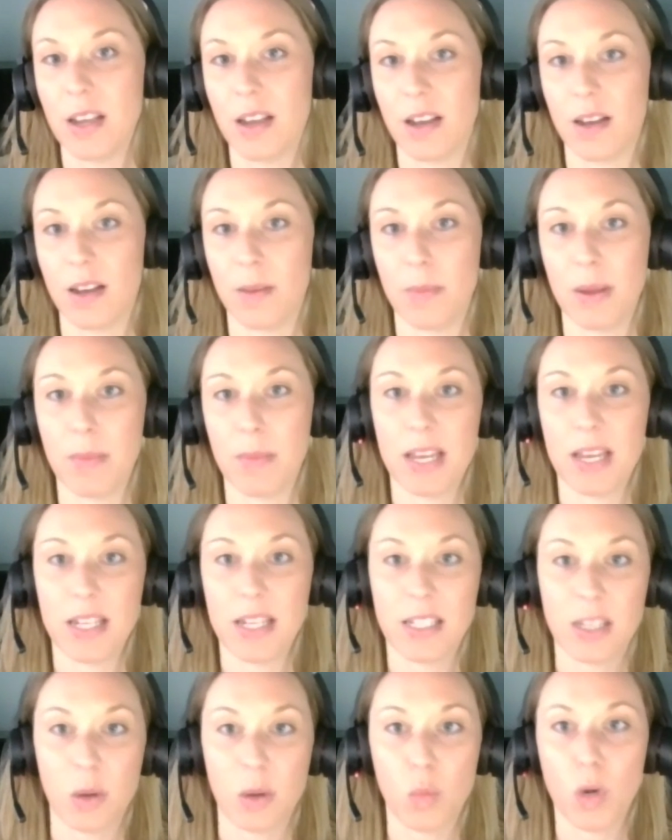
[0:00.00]
Maybe
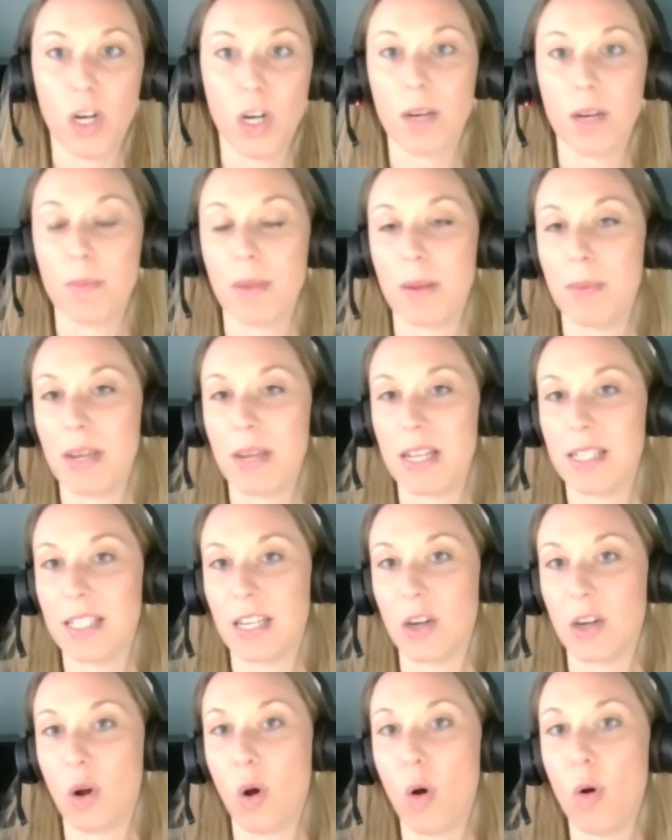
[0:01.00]
it's at work, maybe it's
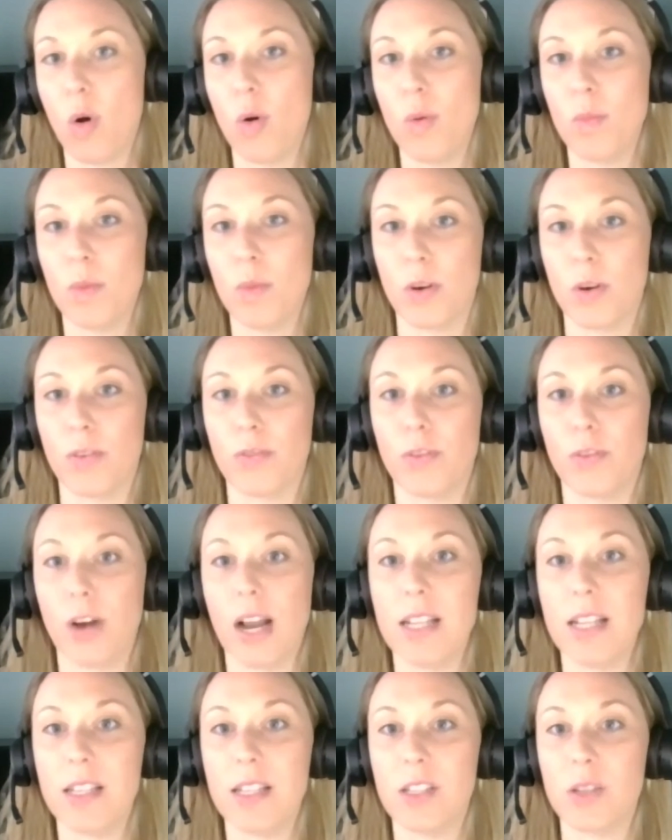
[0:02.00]
at home, or
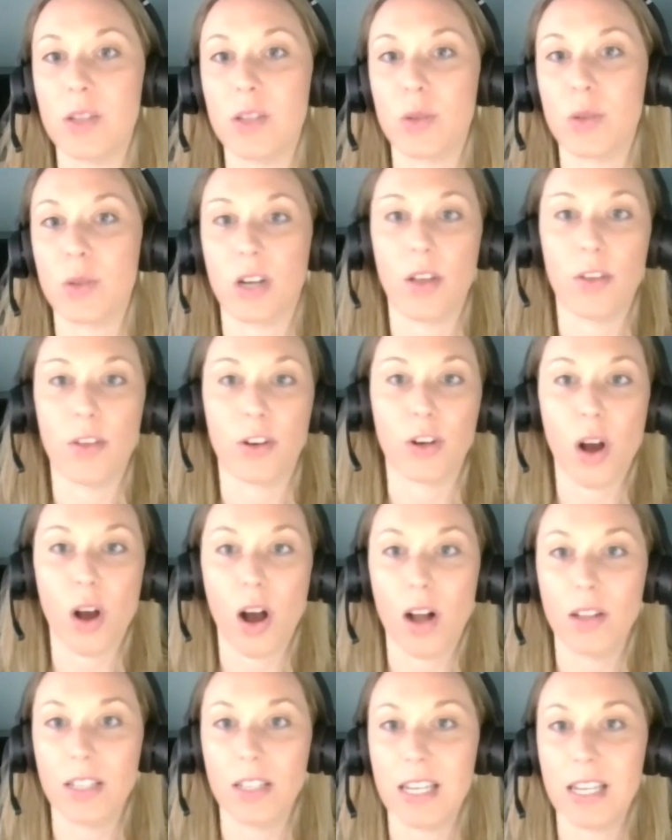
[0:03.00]
friends or other
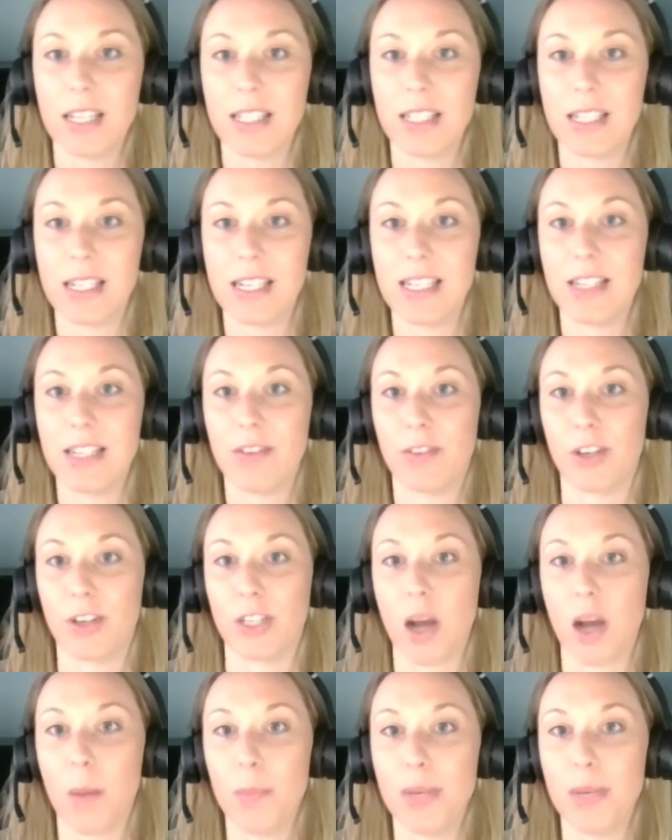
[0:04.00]
colleagues in a different
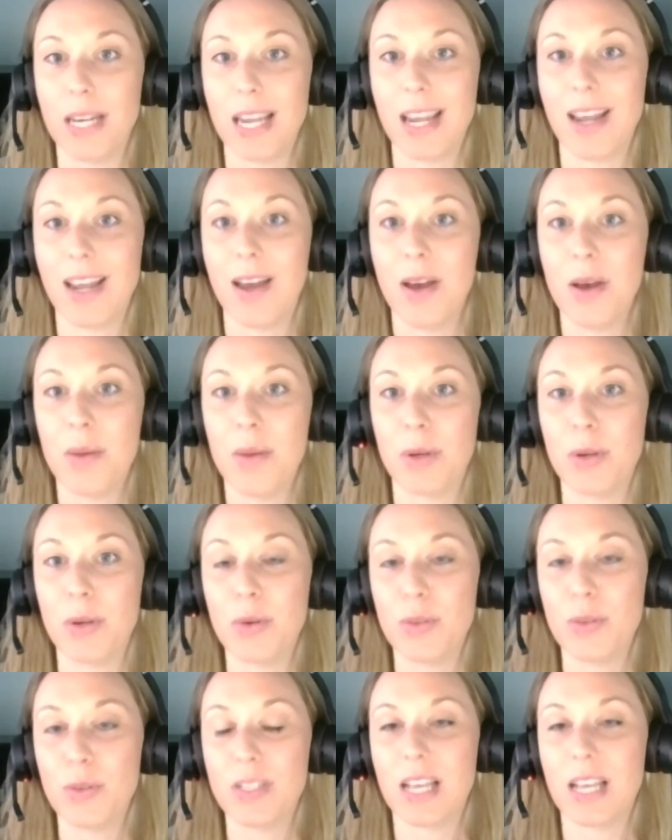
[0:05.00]
company, but
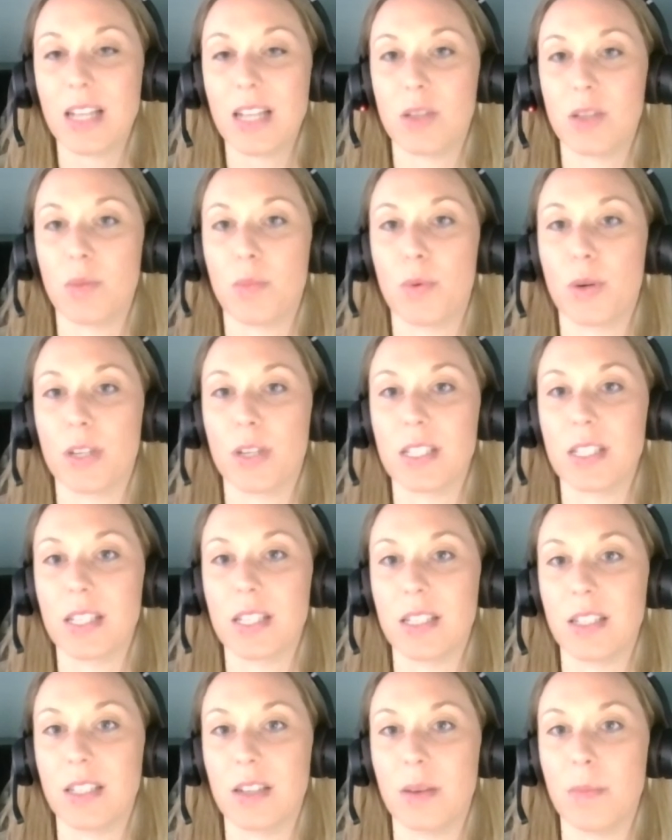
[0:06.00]
who is that support
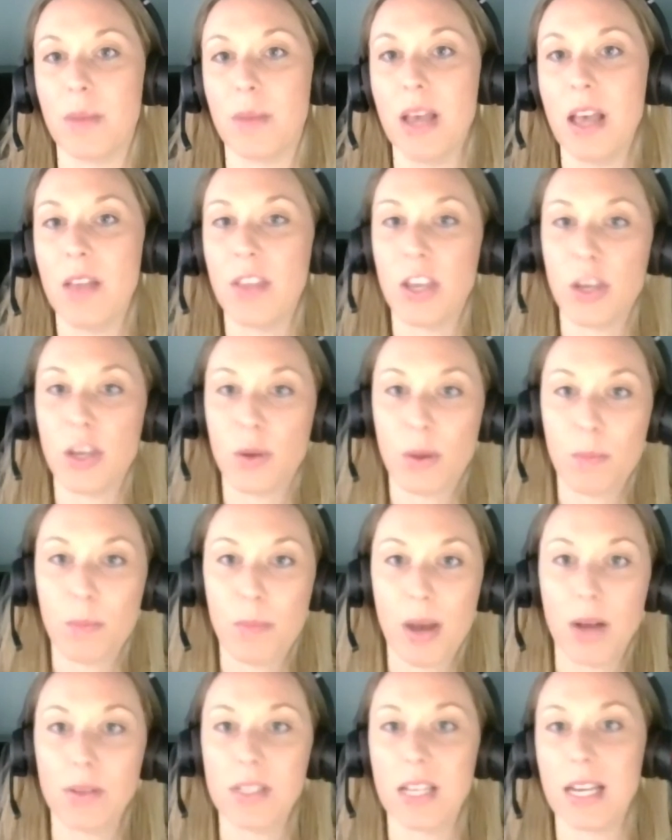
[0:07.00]
system that you can
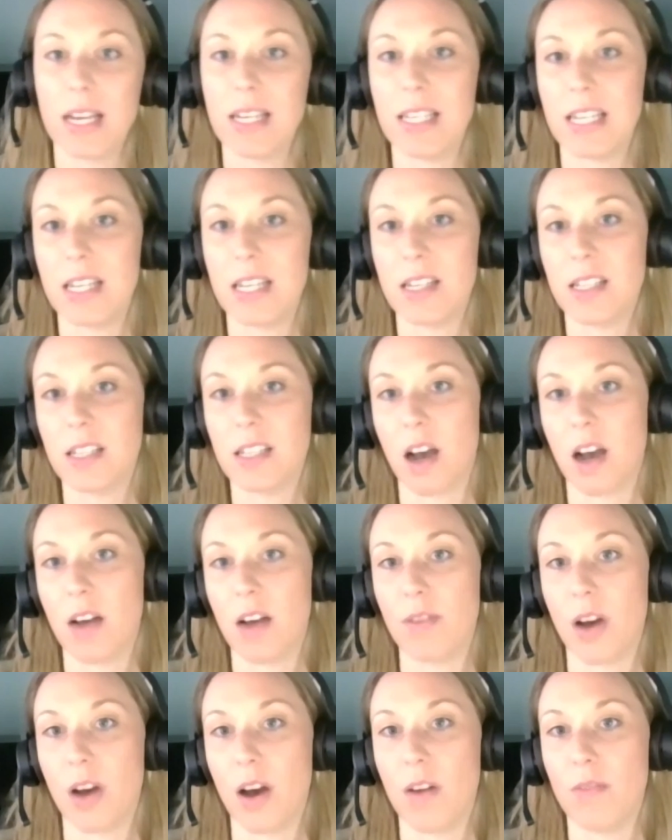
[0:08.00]
bounce ideas
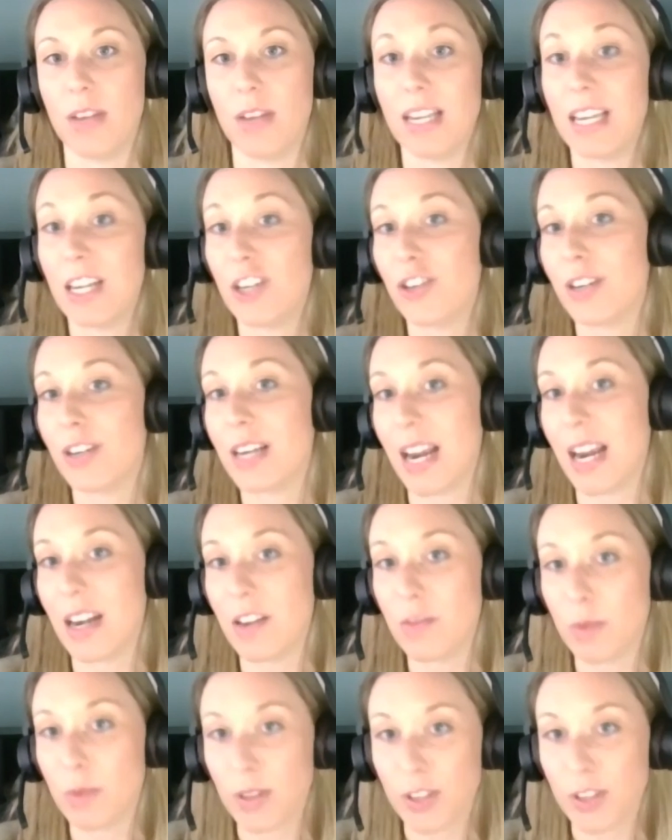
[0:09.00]
off of and get
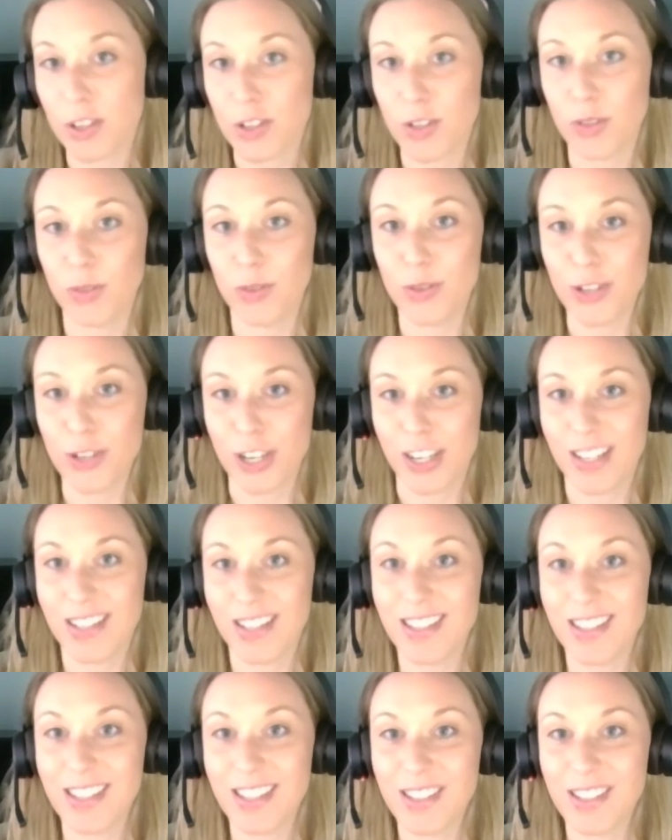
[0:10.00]
creative with your solutions?